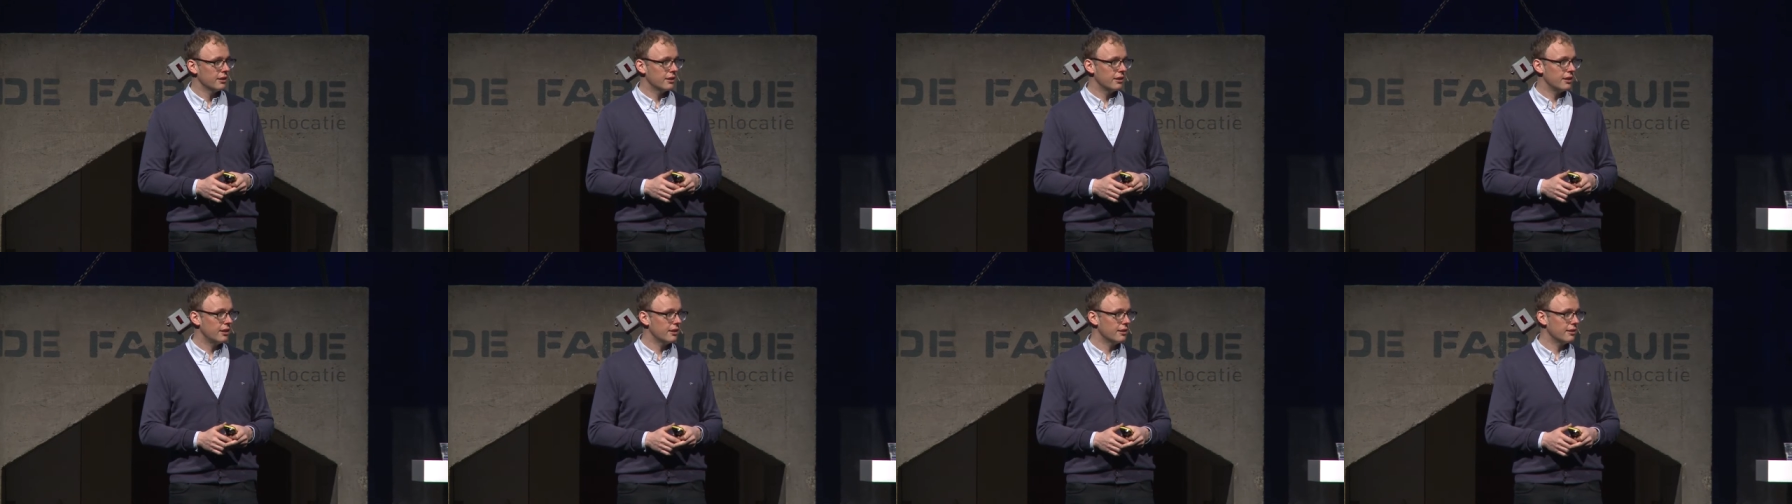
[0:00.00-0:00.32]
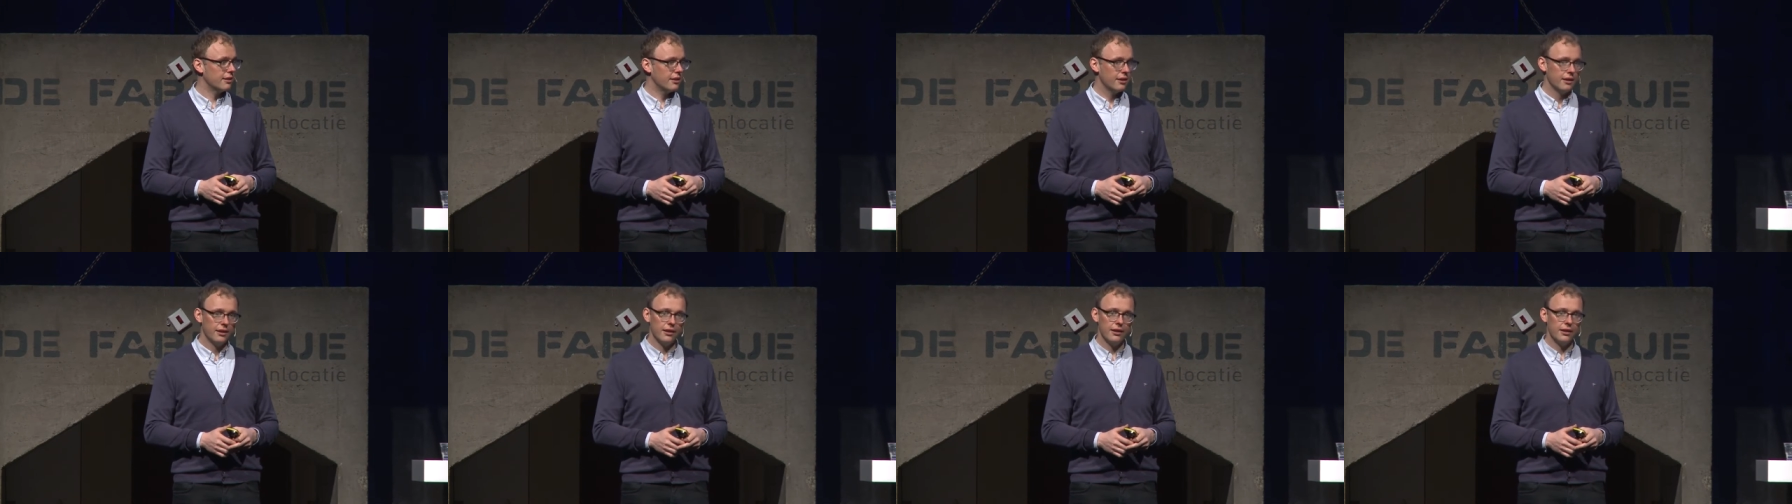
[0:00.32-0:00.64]

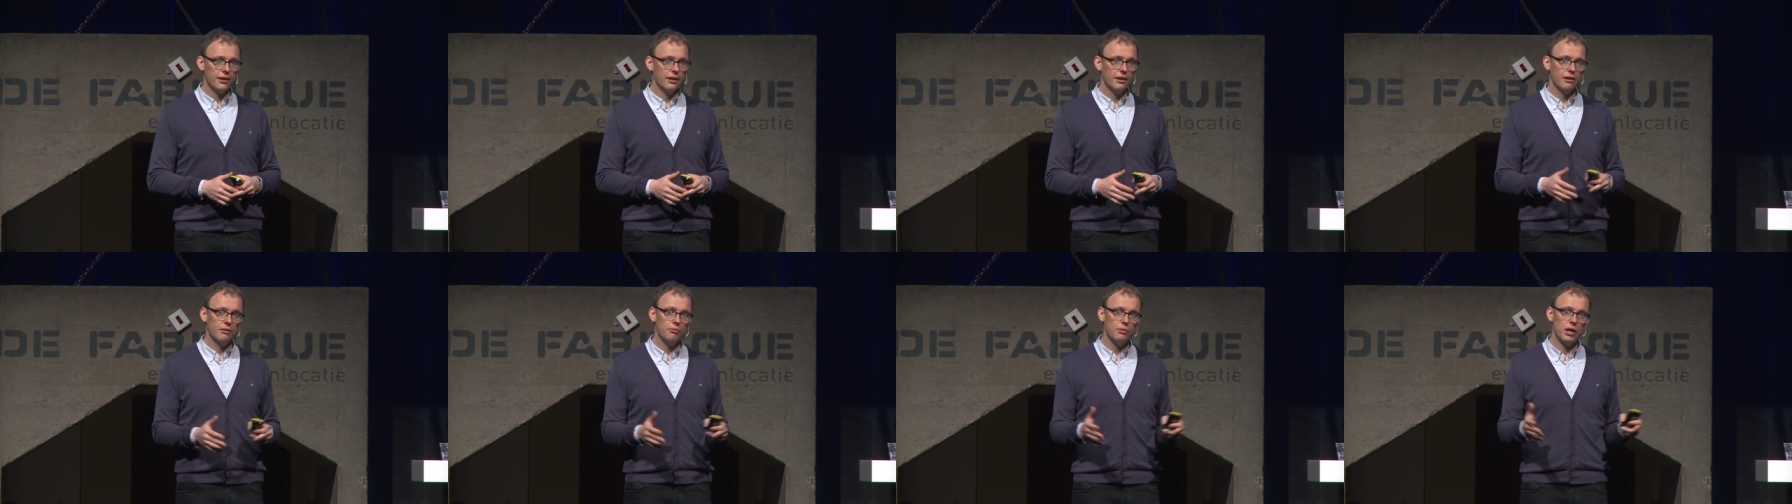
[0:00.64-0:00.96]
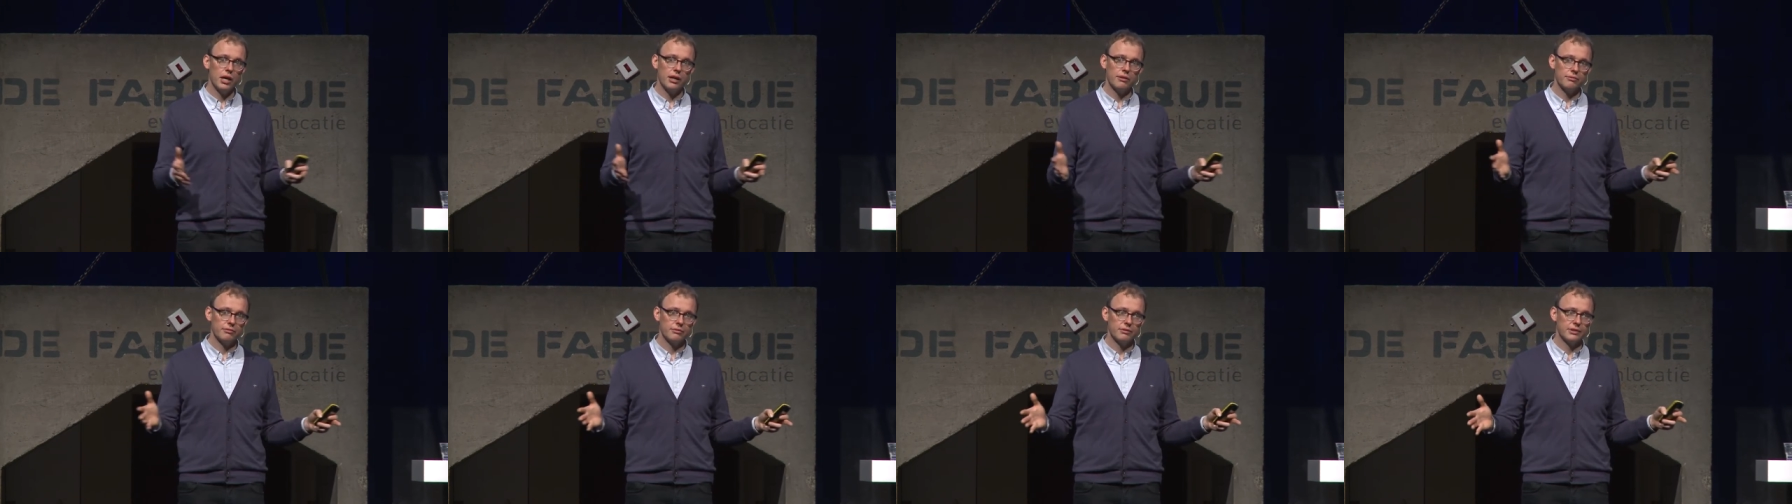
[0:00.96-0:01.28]
that, um,
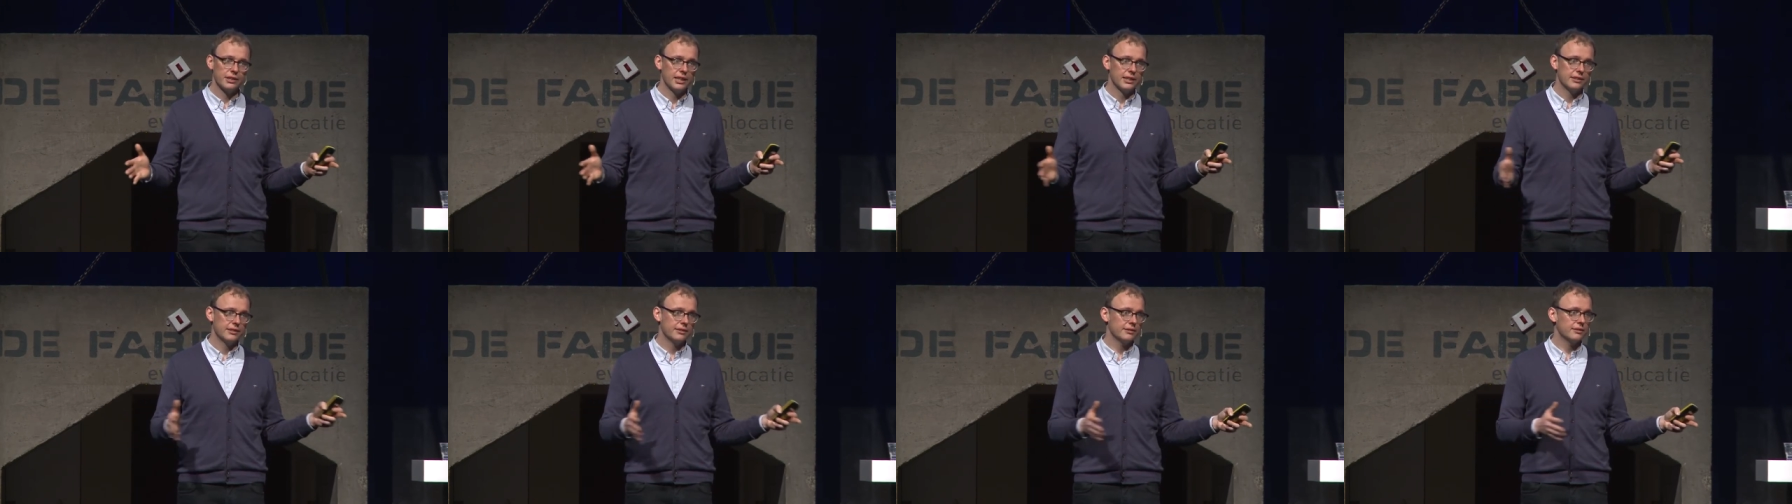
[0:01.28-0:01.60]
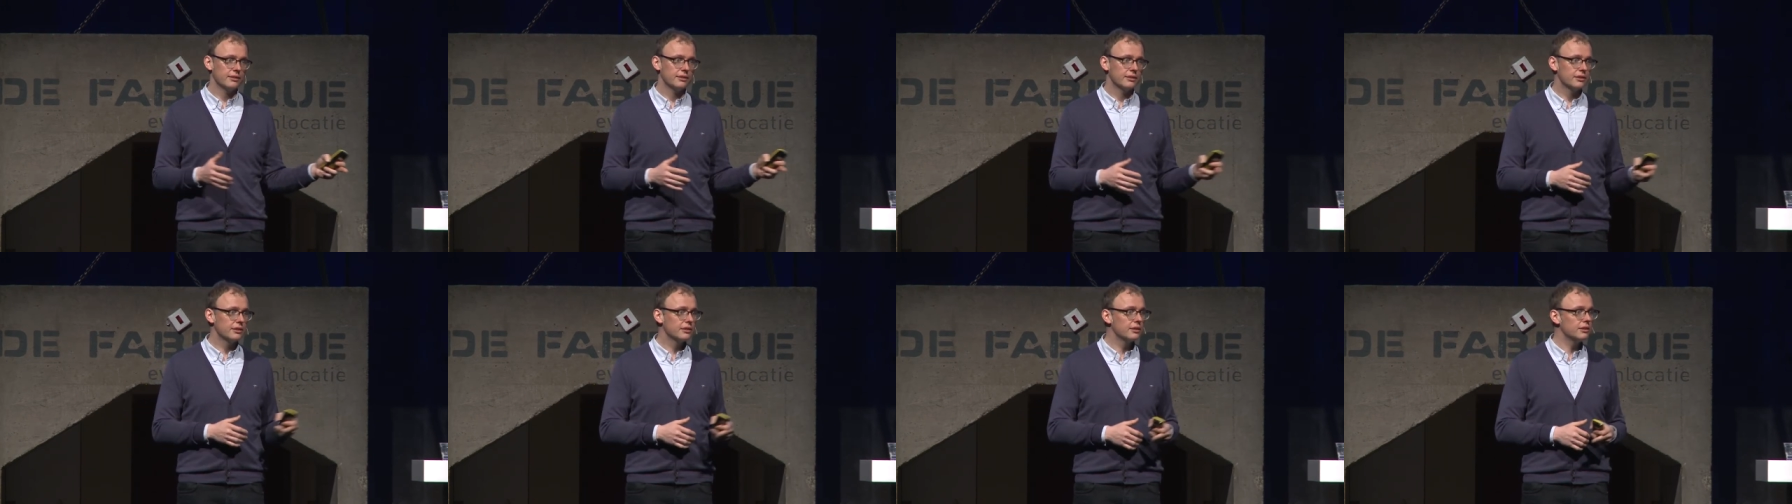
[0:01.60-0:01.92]
uh, that
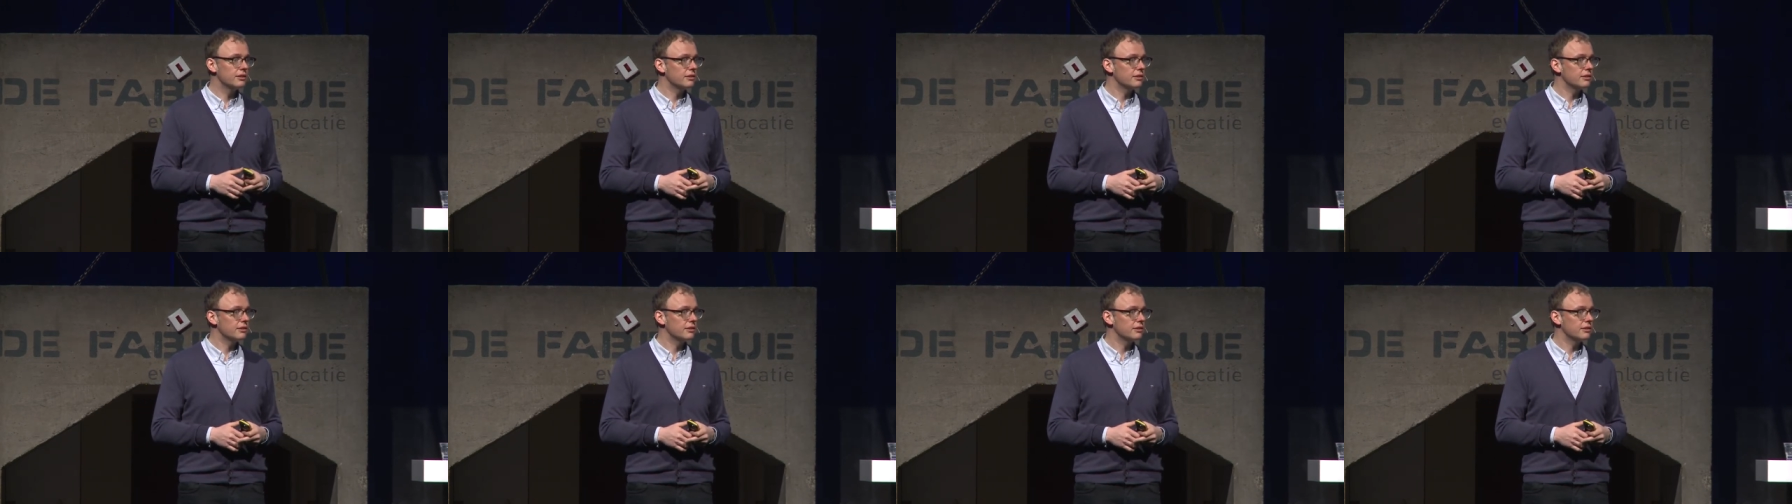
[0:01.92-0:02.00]
uh,